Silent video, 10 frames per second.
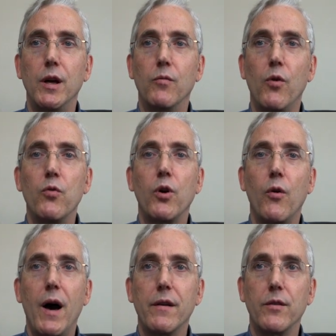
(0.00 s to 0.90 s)
won't
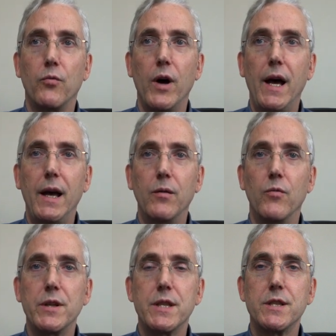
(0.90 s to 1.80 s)
go out of the way.
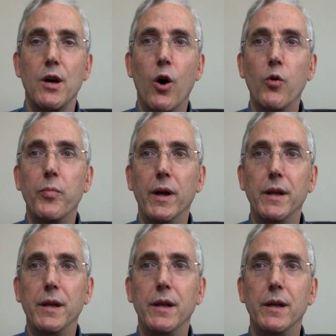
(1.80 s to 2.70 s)
Once it's
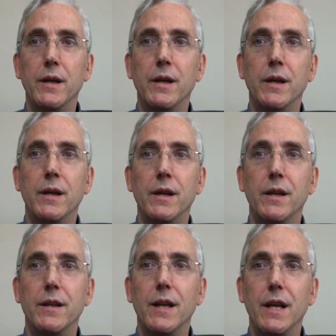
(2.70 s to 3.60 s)
open,
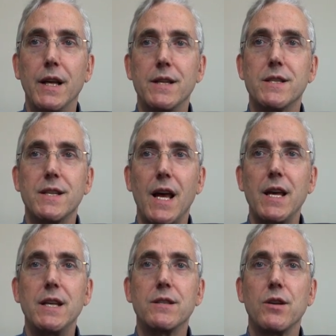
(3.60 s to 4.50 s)
then it
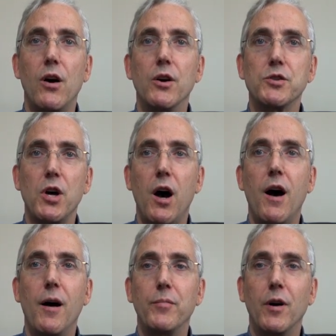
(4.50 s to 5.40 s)
stays on
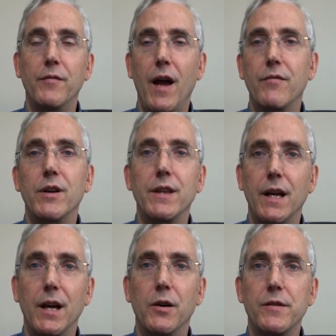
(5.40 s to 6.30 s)
top of
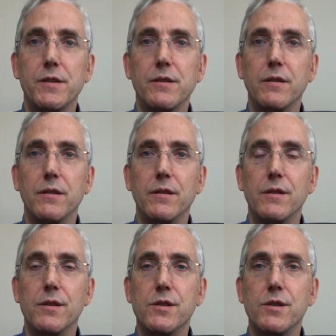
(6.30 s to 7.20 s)
everything else.
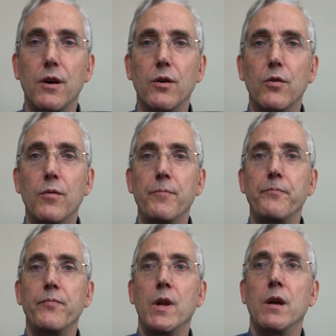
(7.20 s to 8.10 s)
So
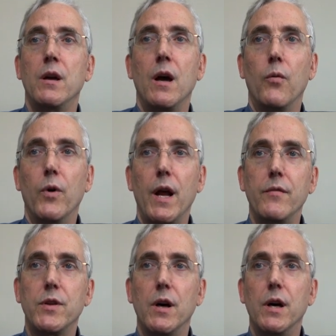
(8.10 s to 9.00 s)
what
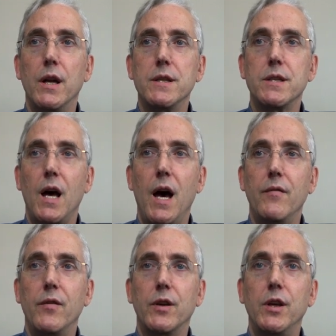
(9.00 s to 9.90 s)
I've done is
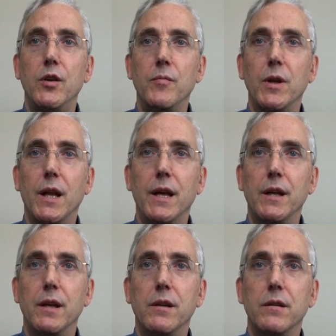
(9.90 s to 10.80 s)
I've
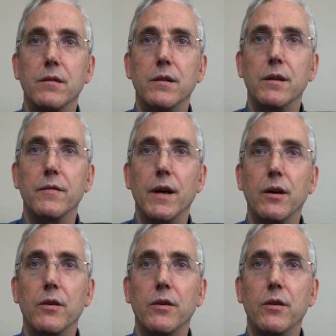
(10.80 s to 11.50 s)
accumulated, if I go